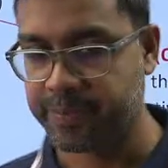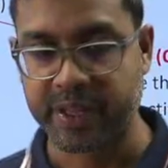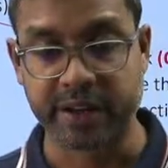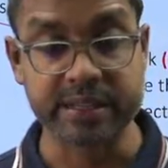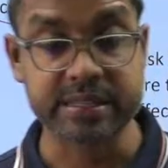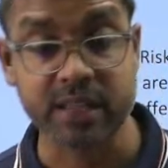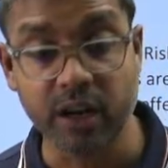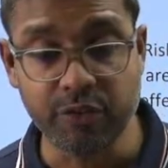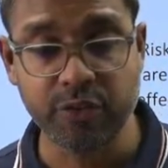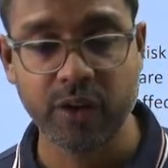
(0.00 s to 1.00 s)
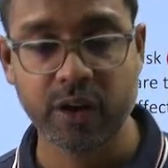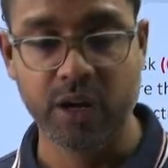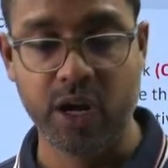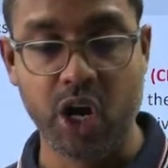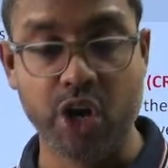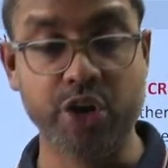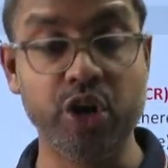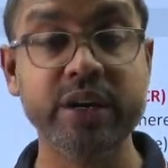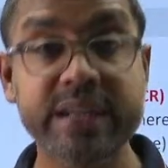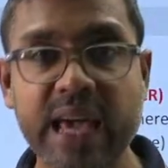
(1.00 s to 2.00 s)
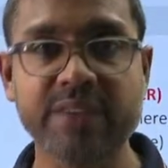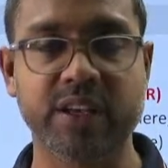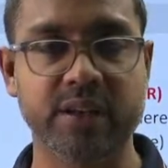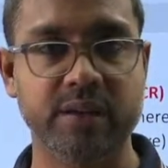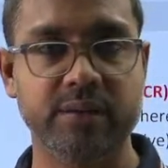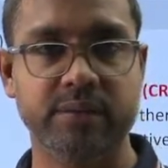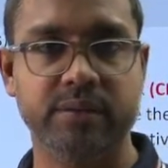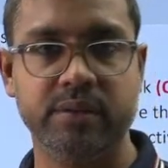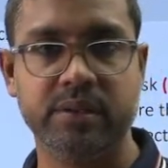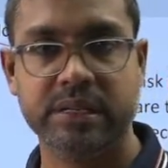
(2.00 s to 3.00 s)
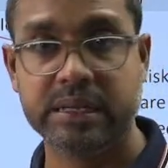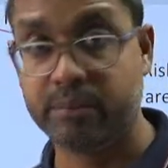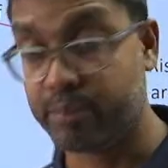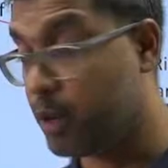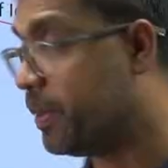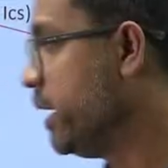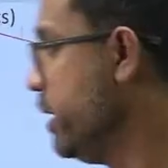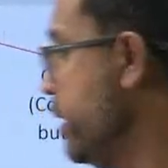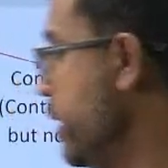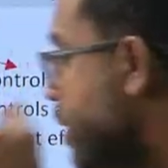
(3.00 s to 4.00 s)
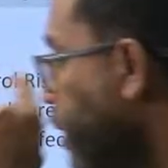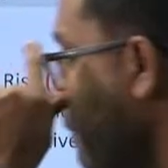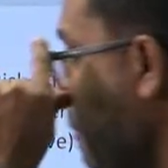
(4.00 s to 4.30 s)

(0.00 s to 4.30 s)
Risk of not having proper internal